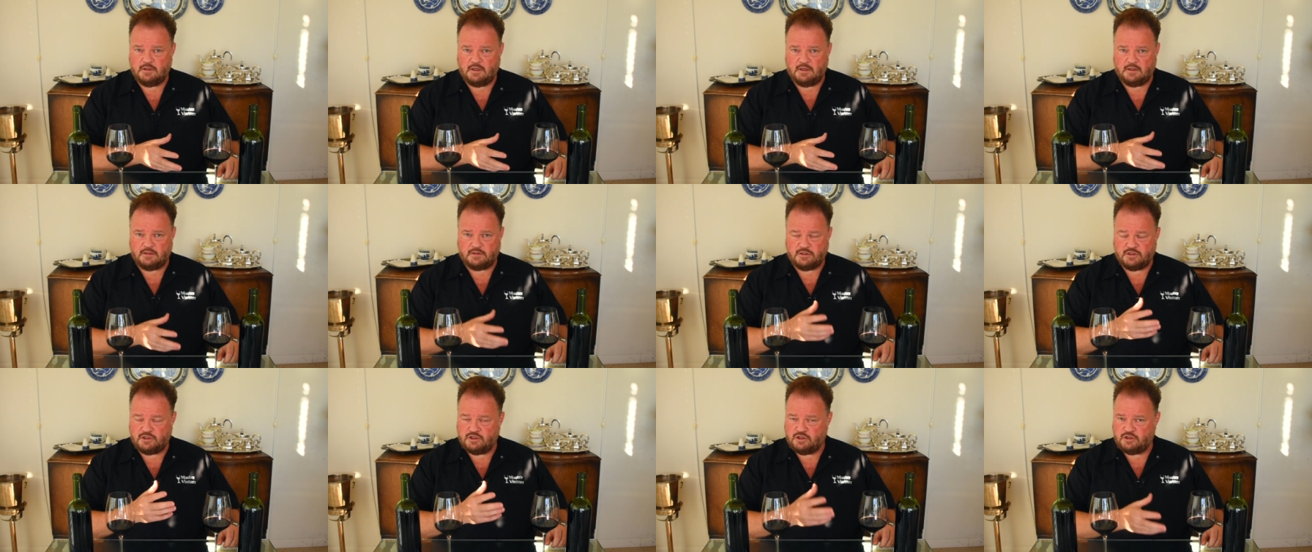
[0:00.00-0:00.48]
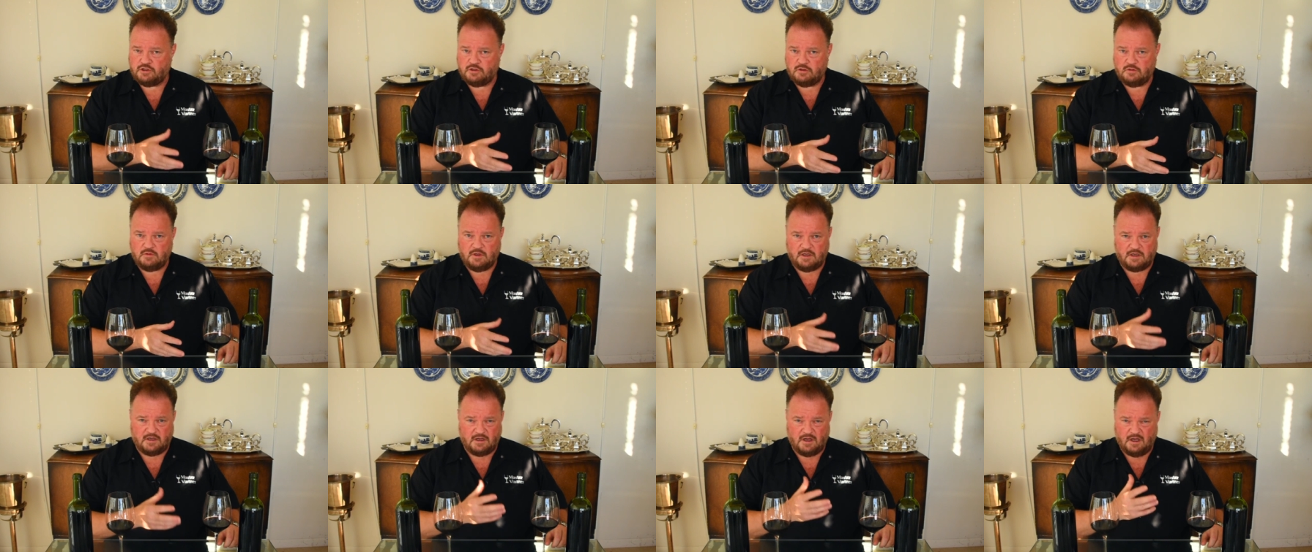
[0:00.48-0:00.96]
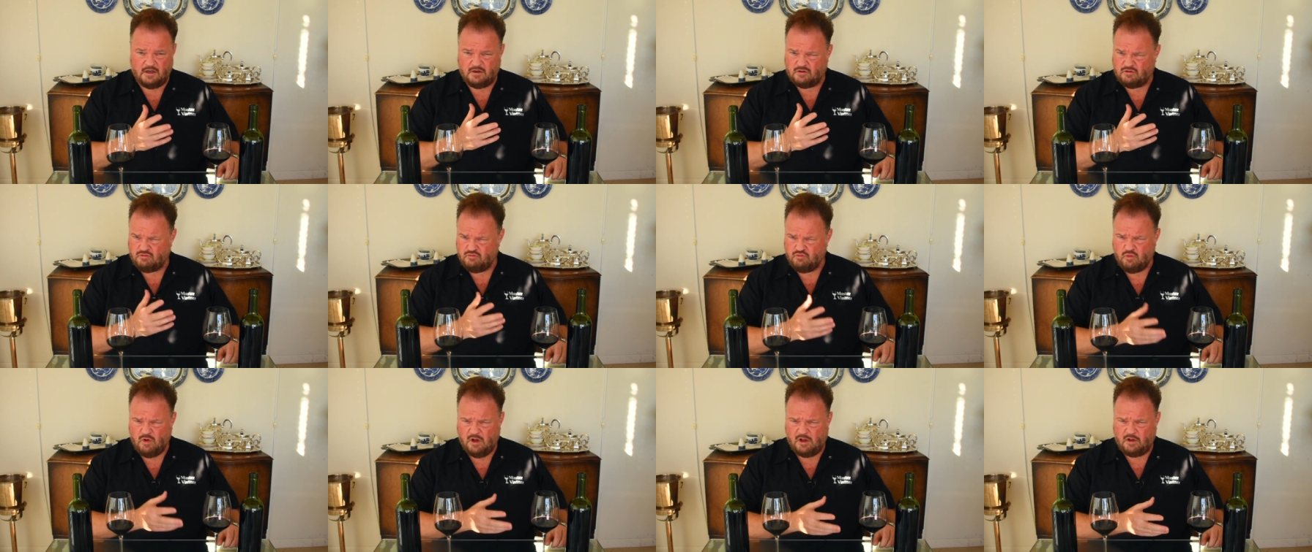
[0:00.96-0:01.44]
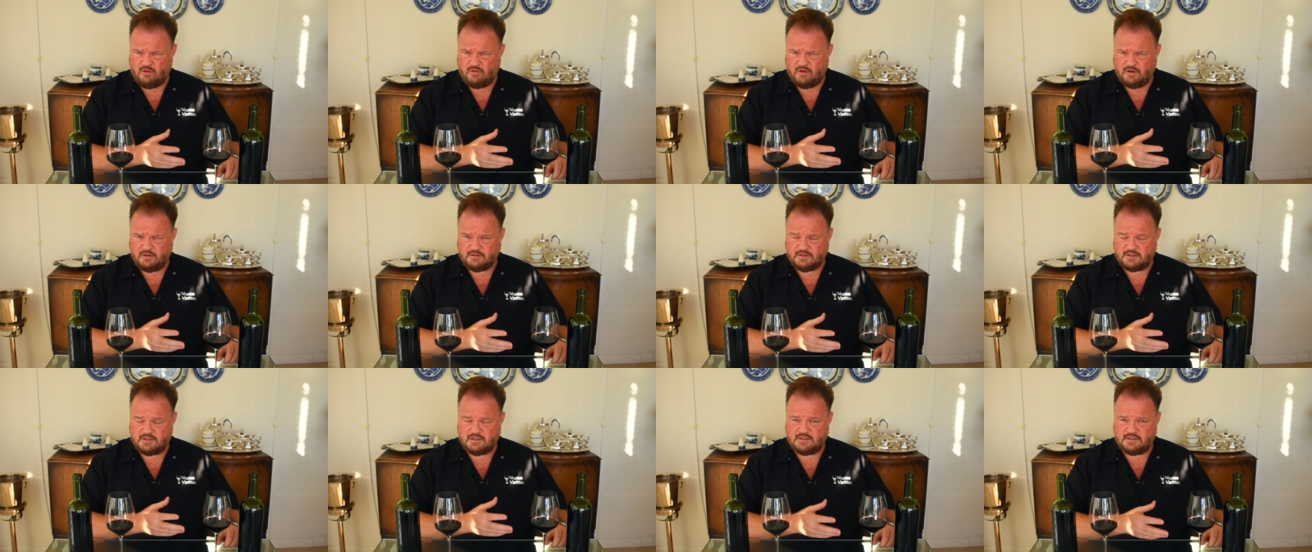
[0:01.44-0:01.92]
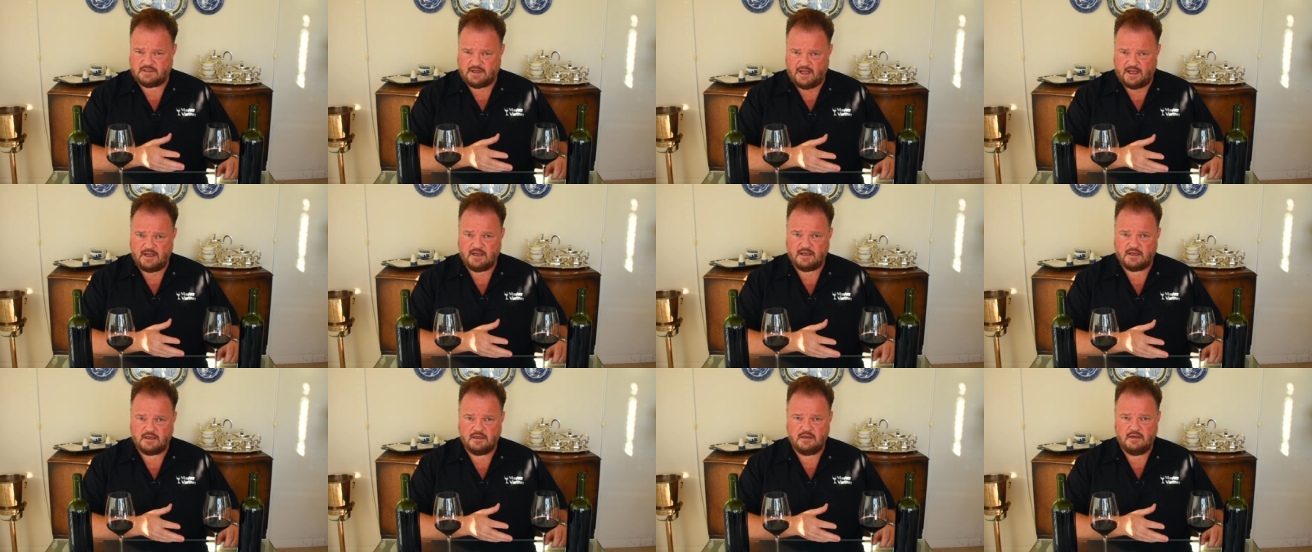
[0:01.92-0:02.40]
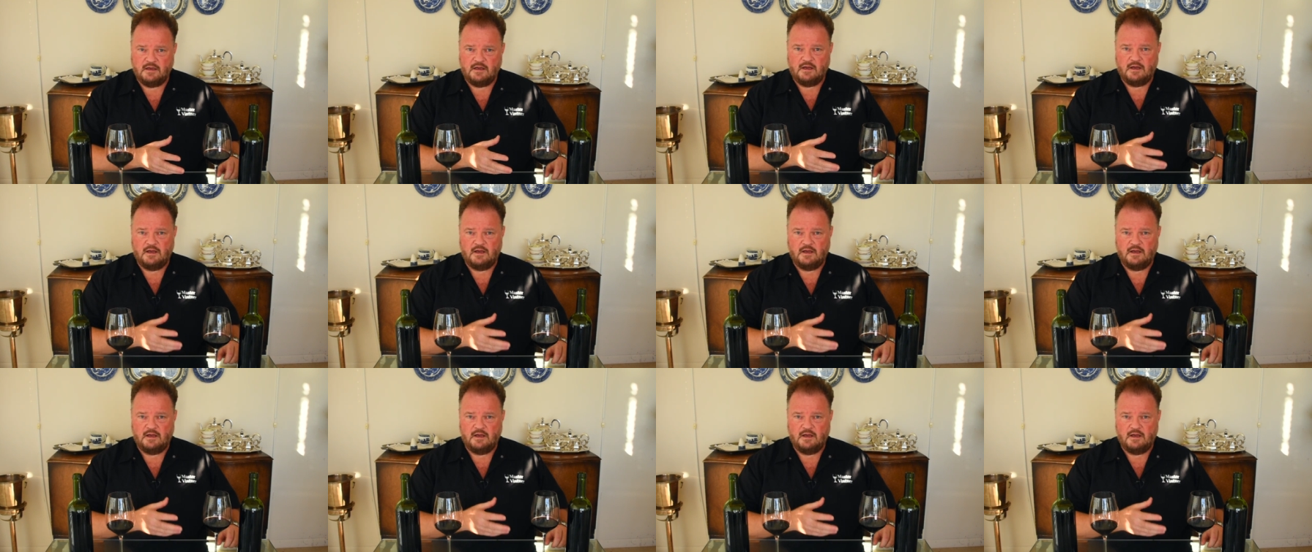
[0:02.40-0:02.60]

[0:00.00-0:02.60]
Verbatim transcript: a stew, a, a well grilled steak.